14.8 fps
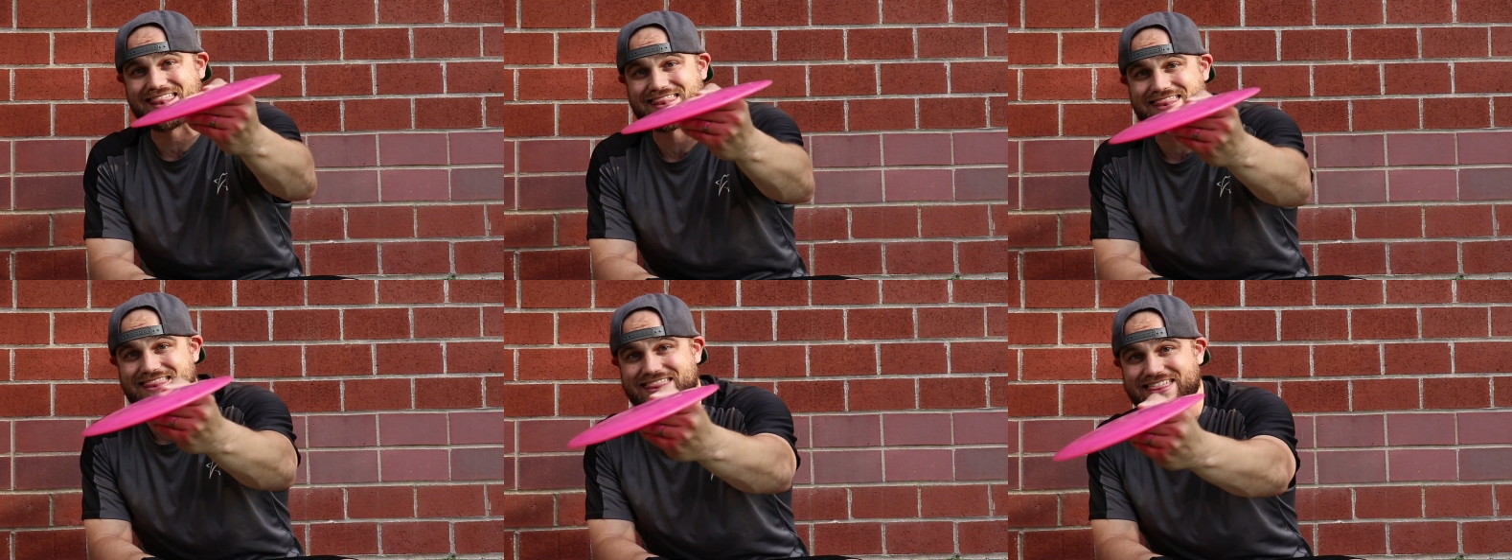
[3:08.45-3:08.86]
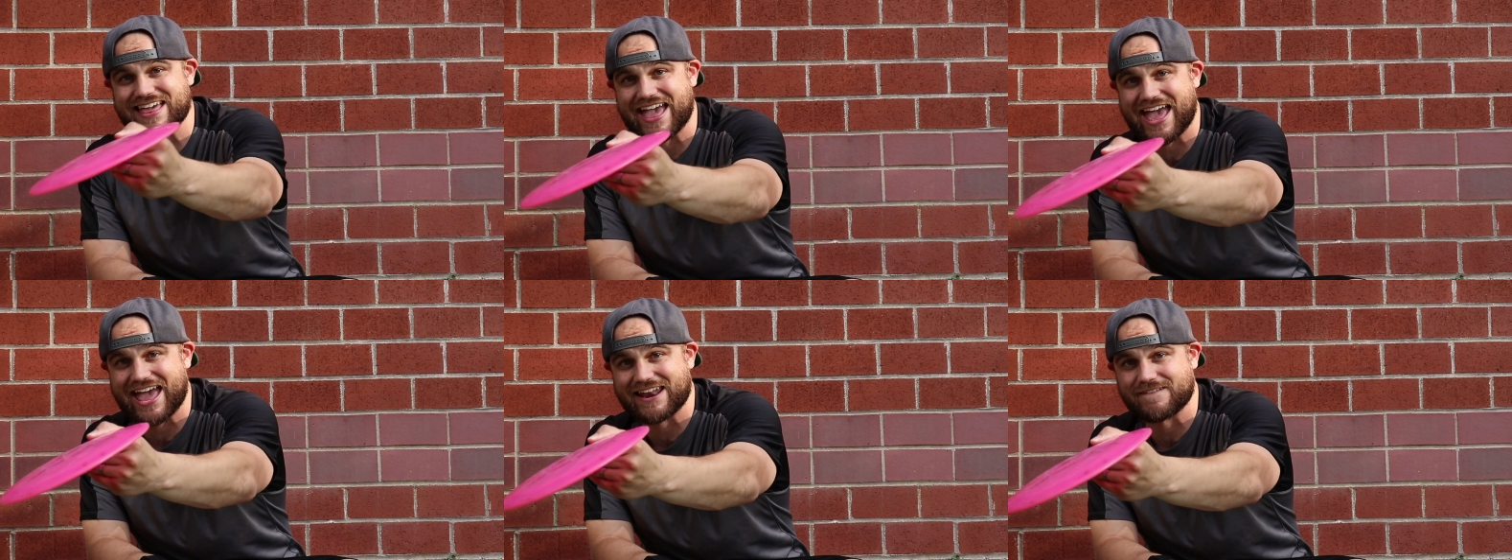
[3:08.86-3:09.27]
and
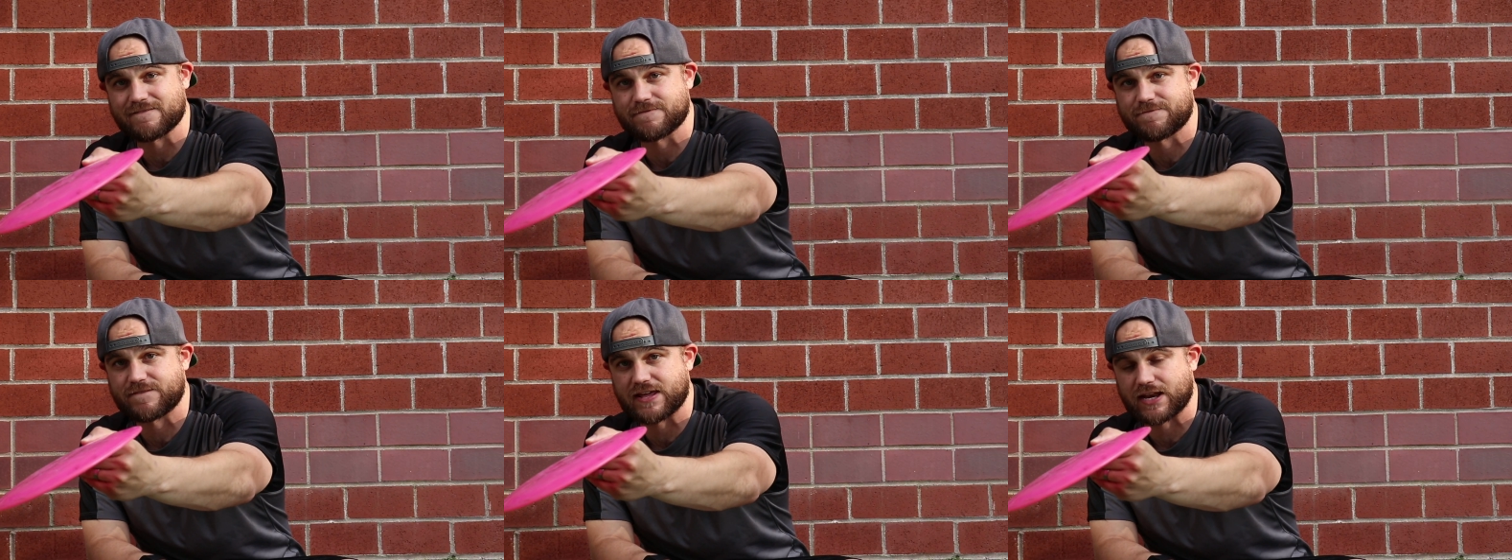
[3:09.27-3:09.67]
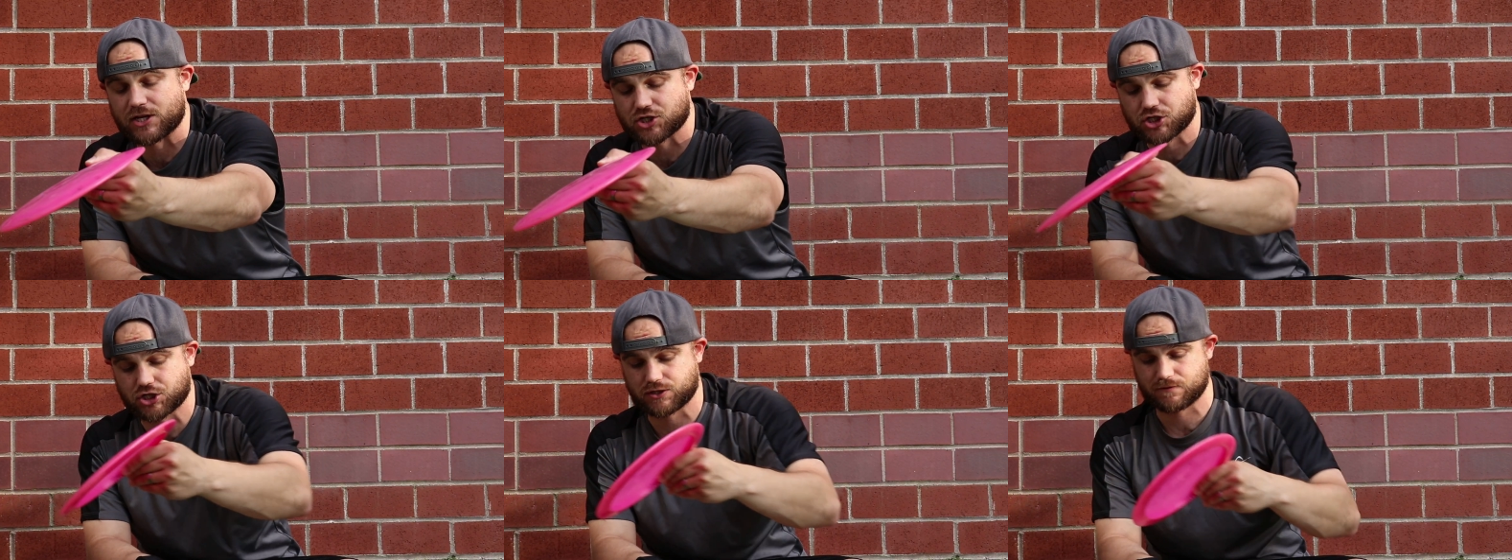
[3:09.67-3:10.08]
then
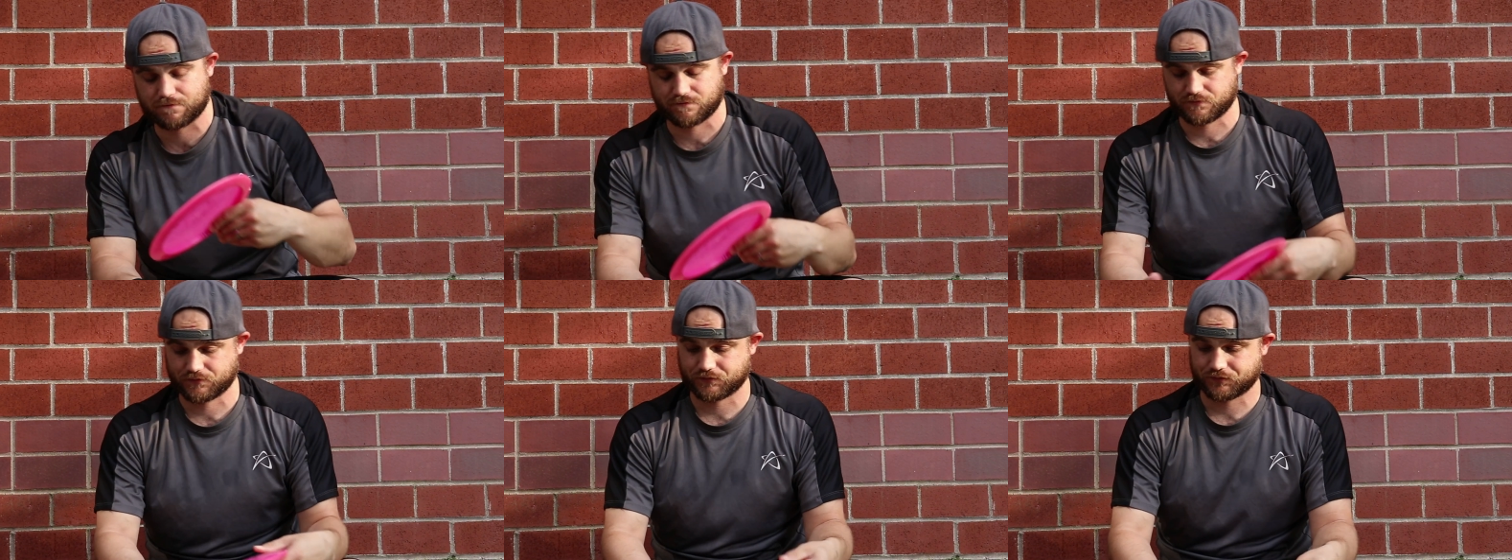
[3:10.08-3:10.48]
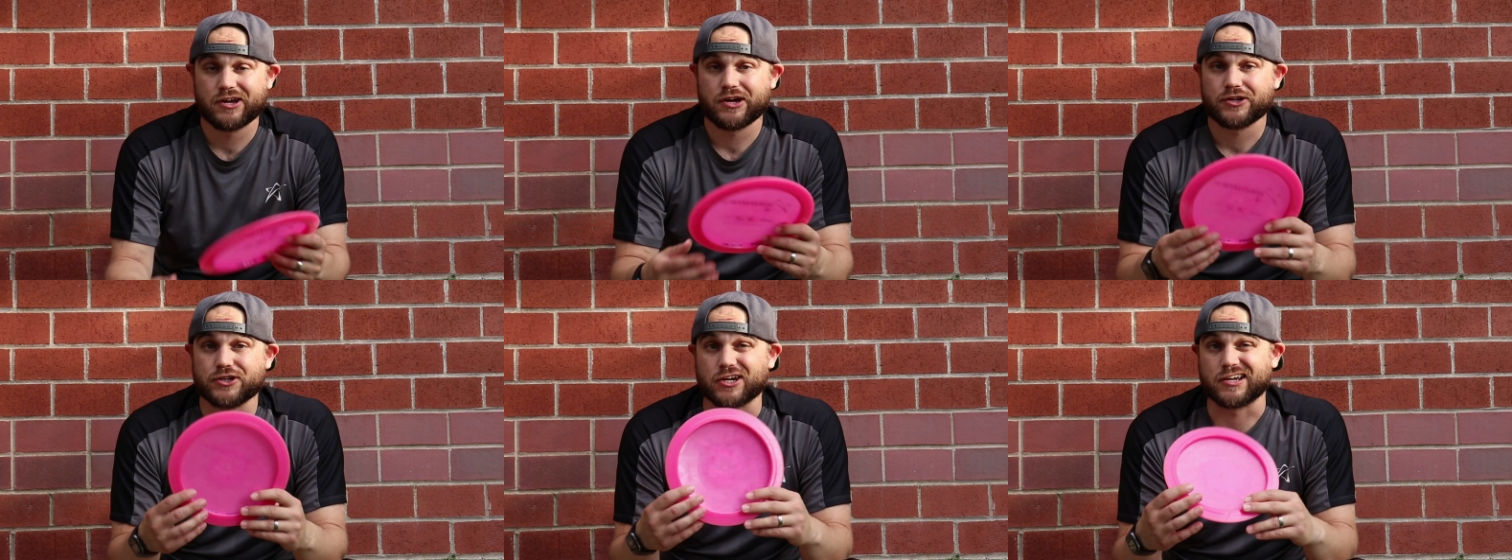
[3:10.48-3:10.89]
finish.
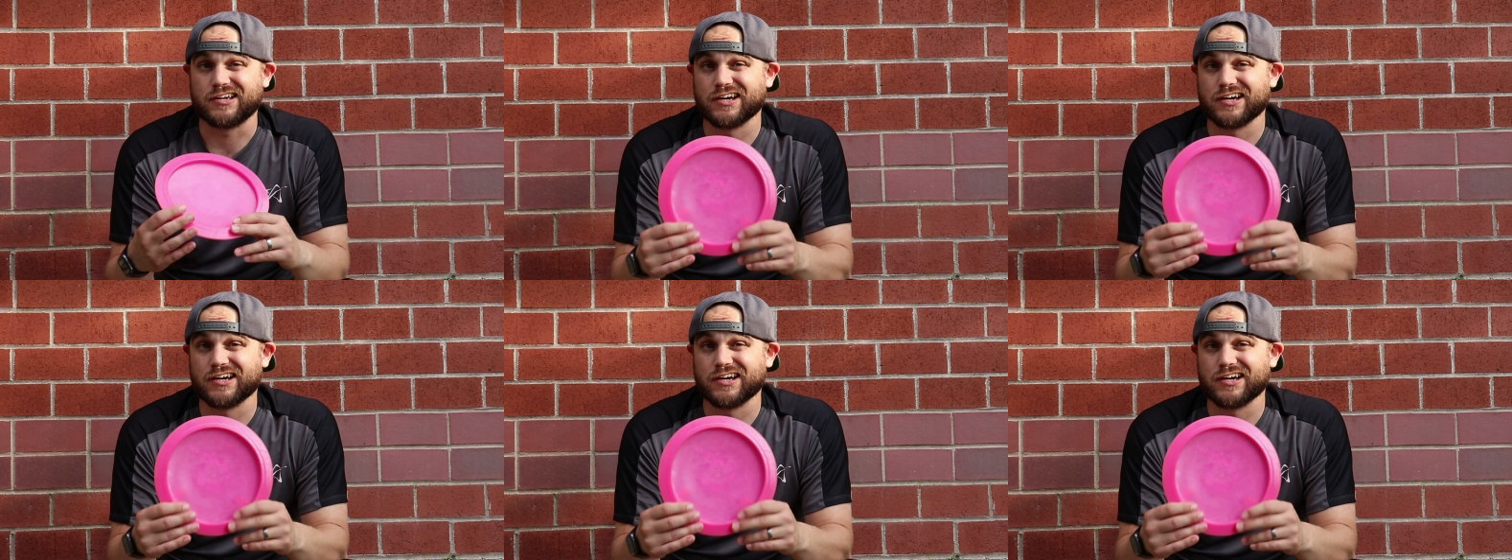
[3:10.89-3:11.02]
You're